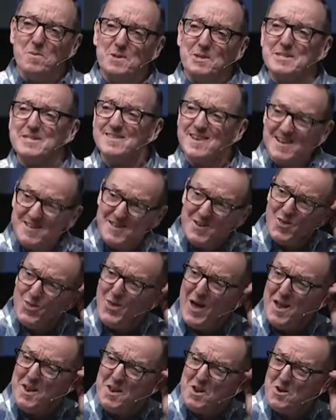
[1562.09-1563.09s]
the sons of
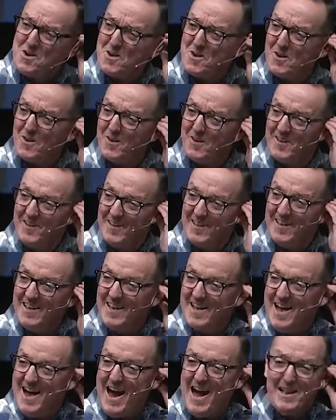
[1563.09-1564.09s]
thunder.
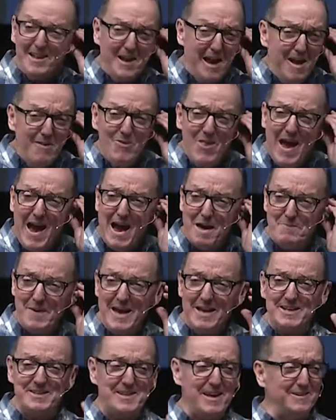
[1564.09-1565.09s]
I love that,
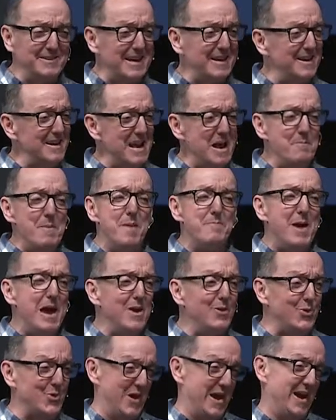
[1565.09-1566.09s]
man. It sounds like an
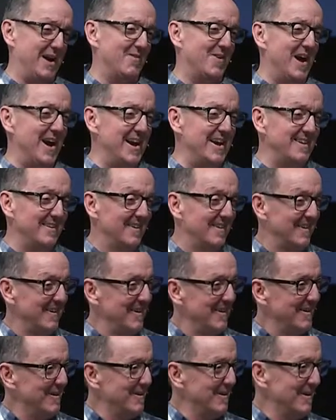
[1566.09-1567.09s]
MMA thing, right?
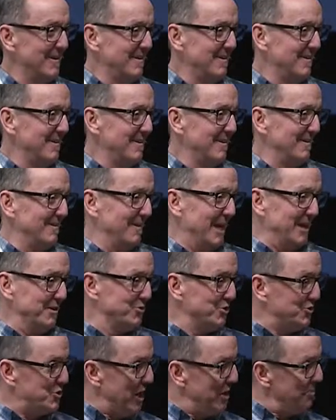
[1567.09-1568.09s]
Ladies
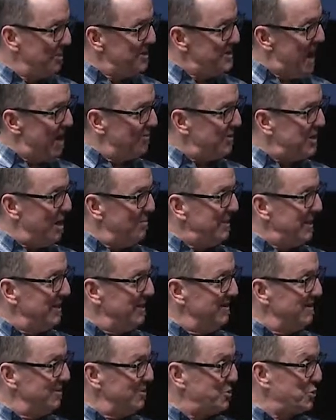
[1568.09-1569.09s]
and gentlemen, now coming
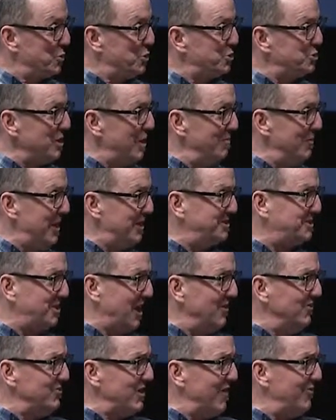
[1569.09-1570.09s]
into Jerusalem, the
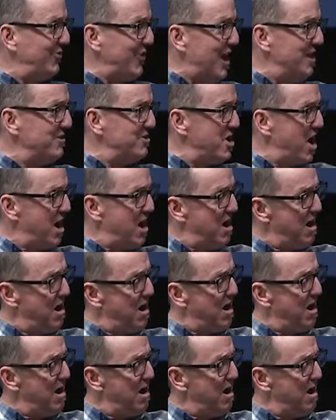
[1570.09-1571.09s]
sons of
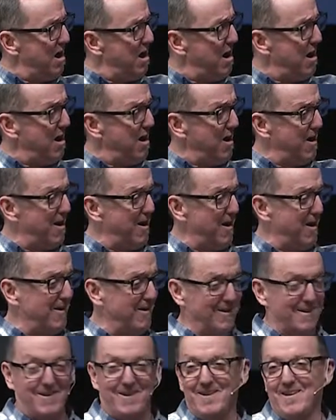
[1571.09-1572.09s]
thunder.